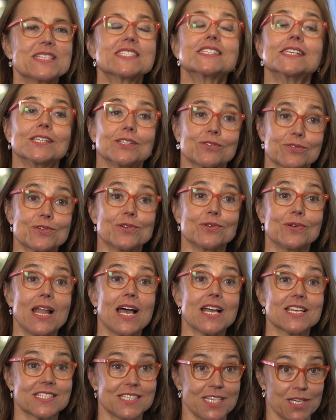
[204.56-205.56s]
we still grew
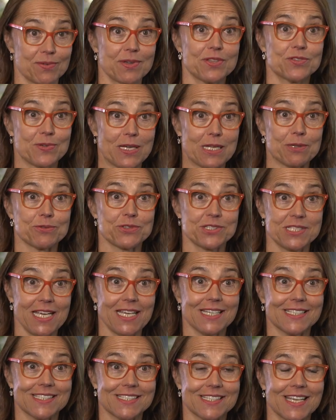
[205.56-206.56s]
last year with
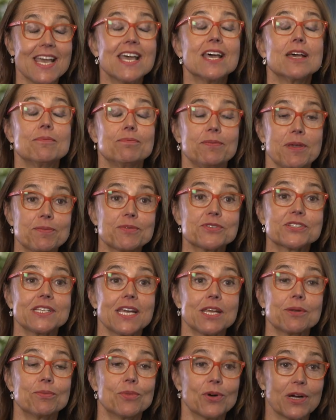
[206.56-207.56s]
12%. People
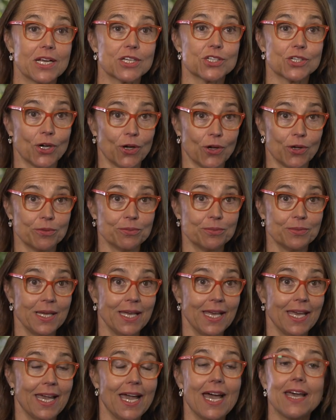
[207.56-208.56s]
stayed more at home
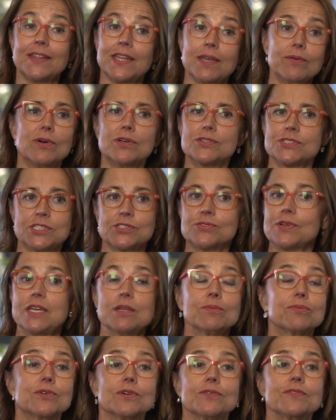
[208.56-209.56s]
and they wanted to
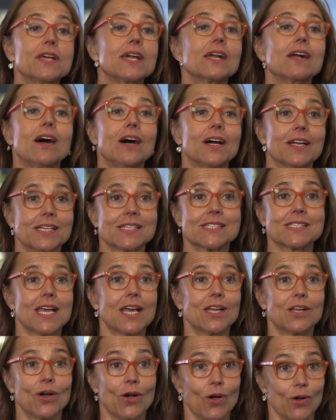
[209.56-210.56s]
improve their gardens
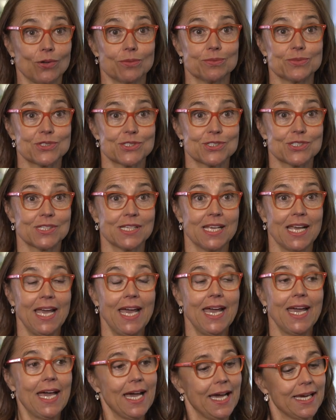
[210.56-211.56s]
and homes.
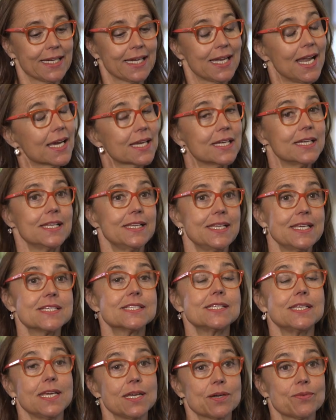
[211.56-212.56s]
And luckily
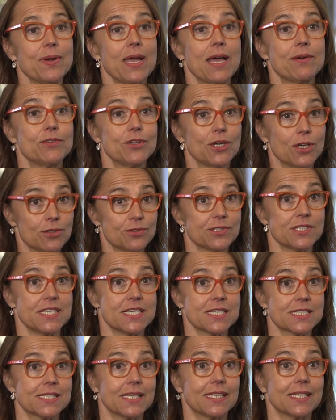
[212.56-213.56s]
this year we have
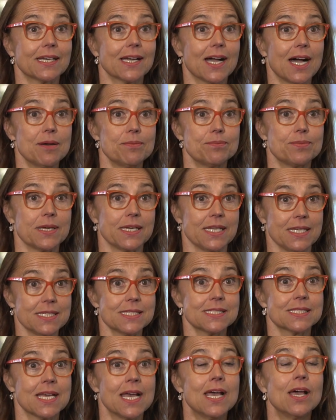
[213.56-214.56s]
noticed that the
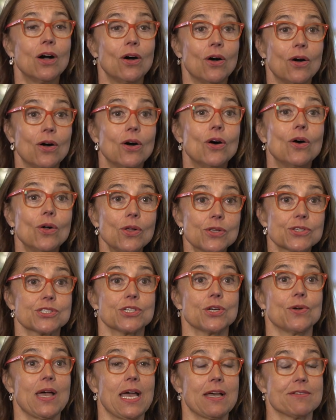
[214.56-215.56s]
companies
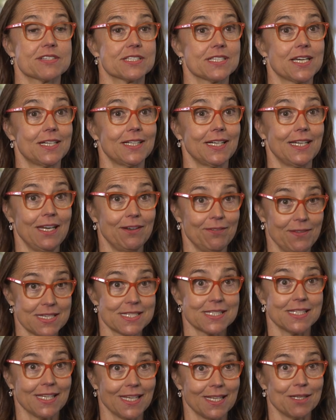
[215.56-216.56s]
also have started
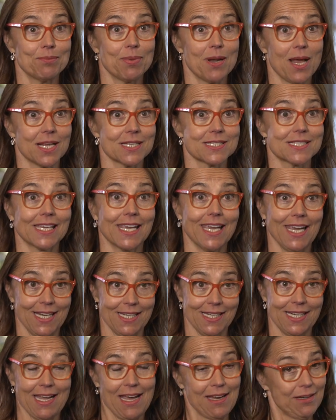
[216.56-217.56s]
investing in plants
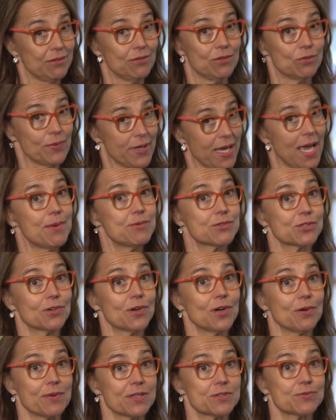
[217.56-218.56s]
again and we aim to
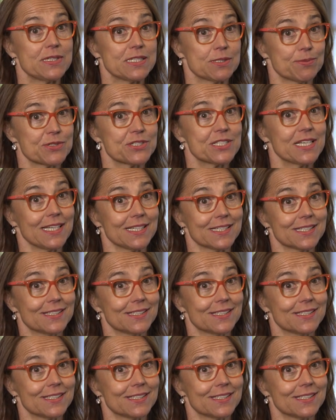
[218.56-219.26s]
grow with 20%.